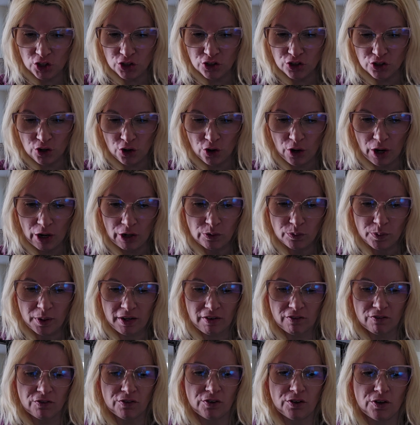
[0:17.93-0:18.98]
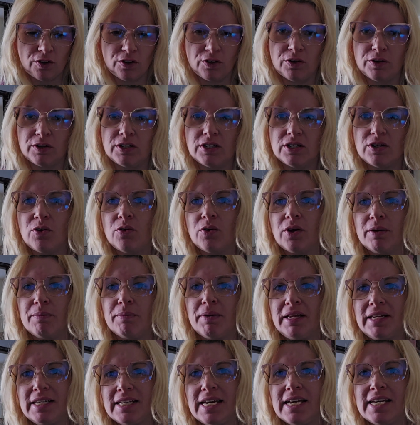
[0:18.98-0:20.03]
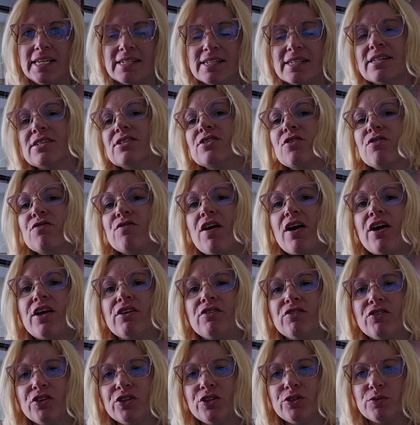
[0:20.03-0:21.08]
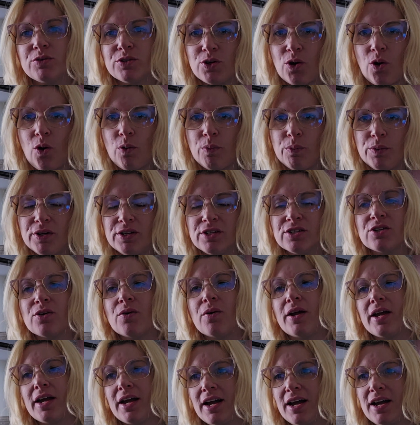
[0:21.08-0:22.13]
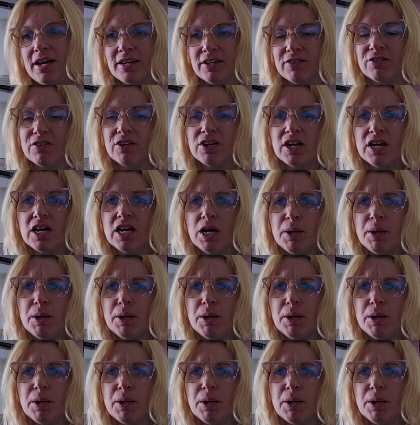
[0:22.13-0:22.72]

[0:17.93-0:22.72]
So I was waiting to go get my test, and so Value Village was open, so I kind of